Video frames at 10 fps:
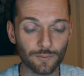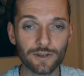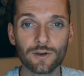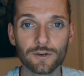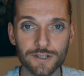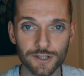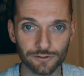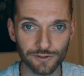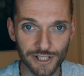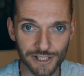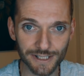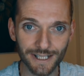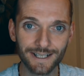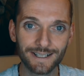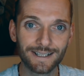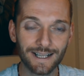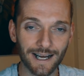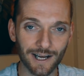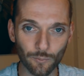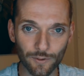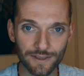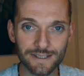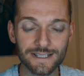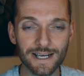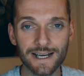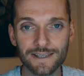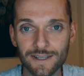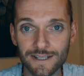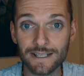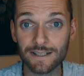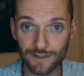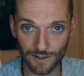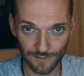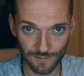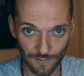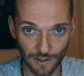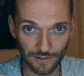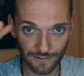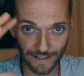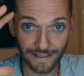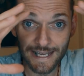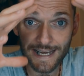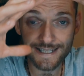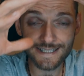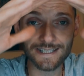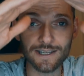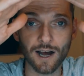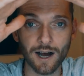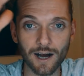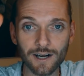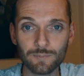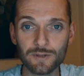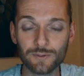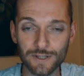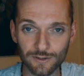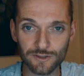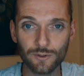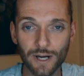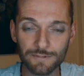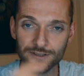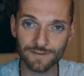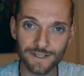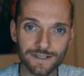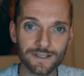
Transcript: with your secretion inside the encased in the ark between your 2 hemispheres.